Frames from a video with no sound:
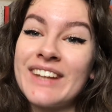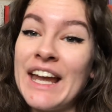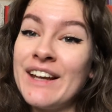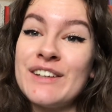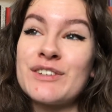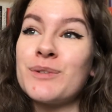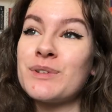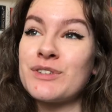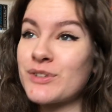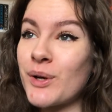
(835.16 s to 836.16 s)
it is
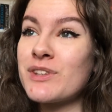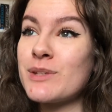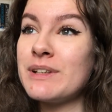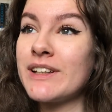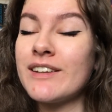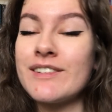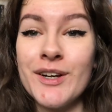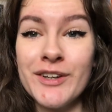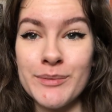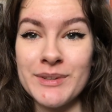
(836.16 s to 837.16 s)
always just going to be an endless
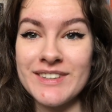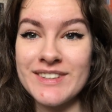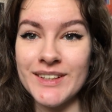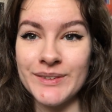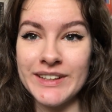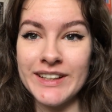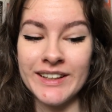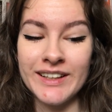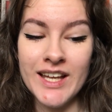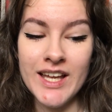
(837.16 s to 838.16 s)
argument. So
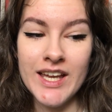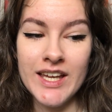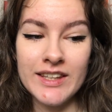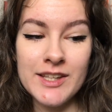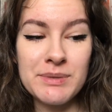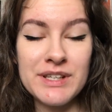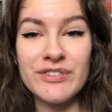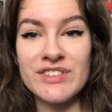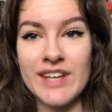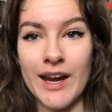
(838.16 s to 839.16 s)
that's been a
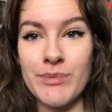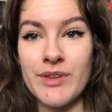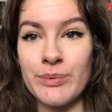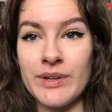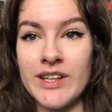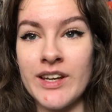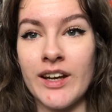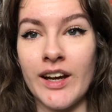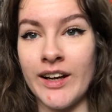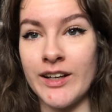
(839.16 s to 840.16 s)
fun time this week.
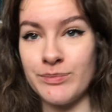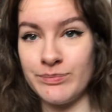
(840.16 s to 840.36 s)
I